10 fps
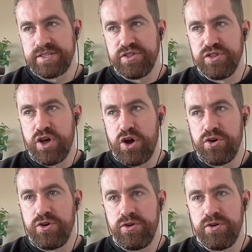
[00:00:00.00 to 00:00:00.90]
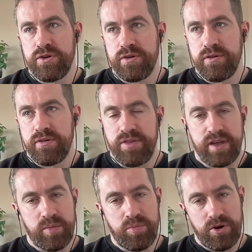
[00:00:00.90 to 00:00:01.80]
now think
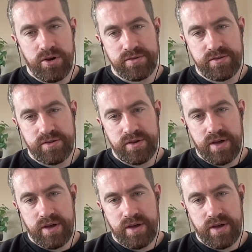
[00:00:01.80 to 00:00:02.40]
about,